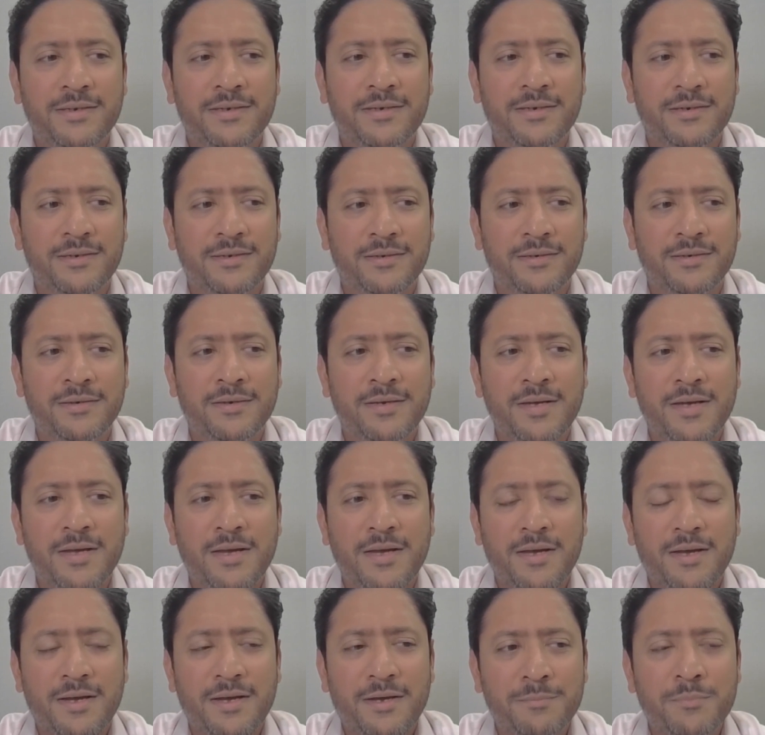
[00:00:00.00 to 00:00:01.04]

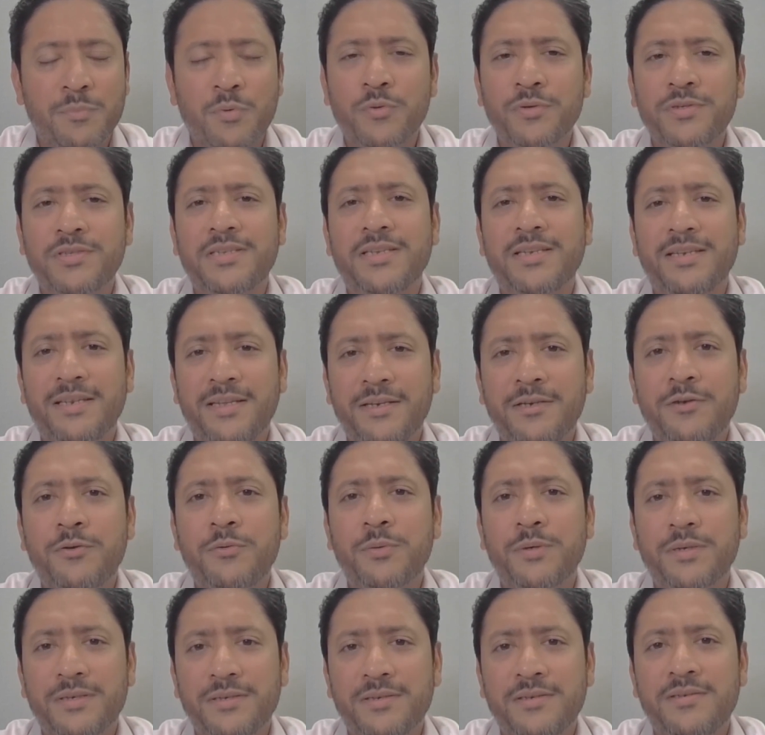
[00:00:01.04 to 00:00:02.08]
the most
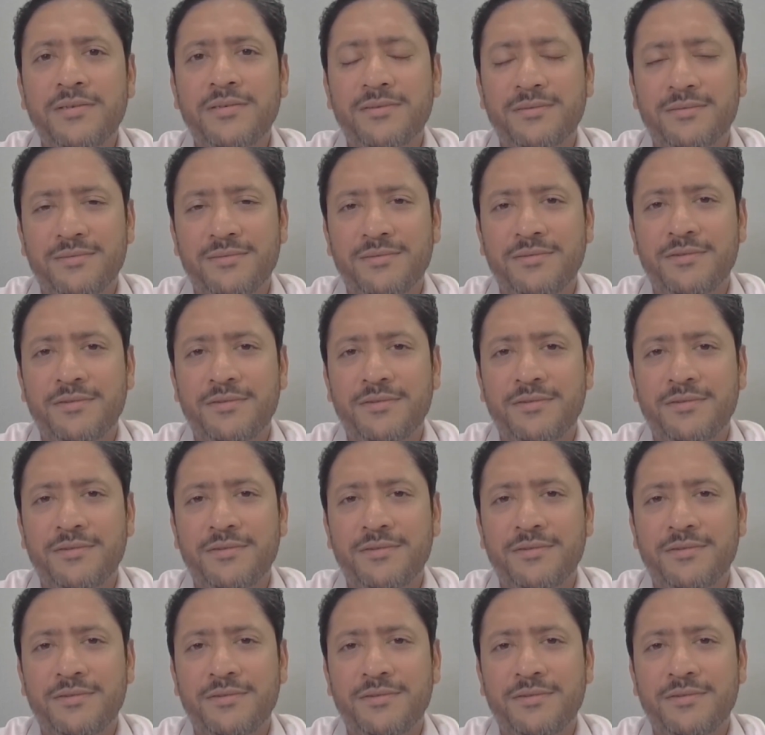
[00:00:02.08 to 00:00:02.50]
liquid